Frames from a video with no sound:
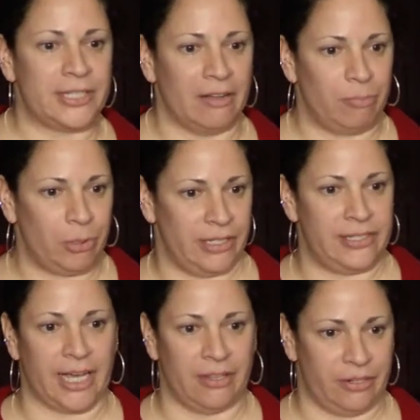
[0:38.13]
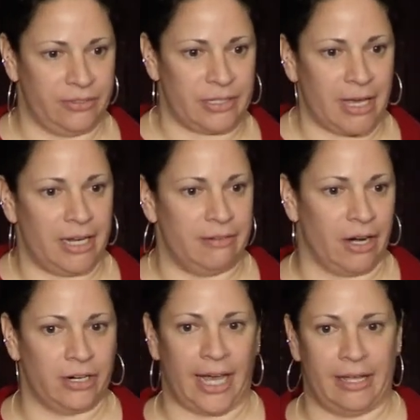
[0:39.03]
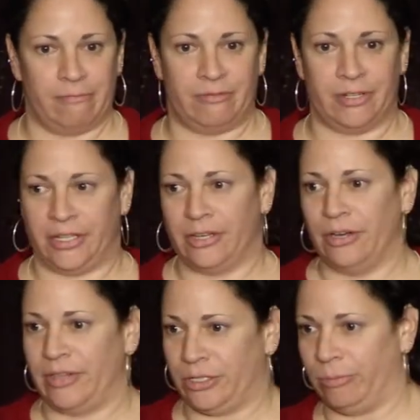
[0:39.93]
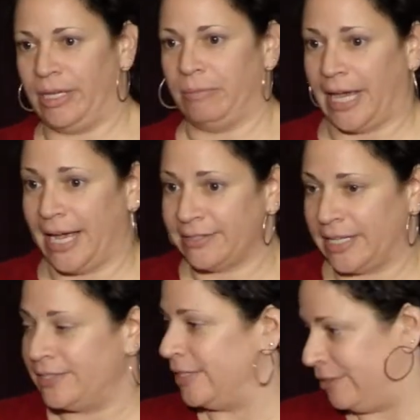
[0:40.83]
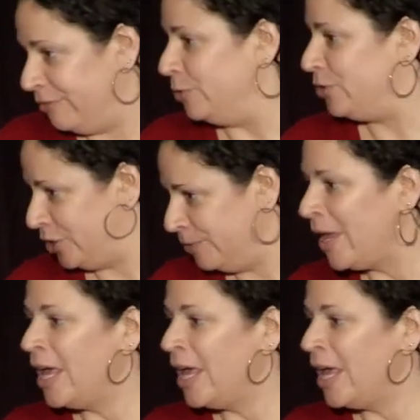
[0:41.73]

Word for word: of putting together some kind of archived video that you'll be able to access in the future.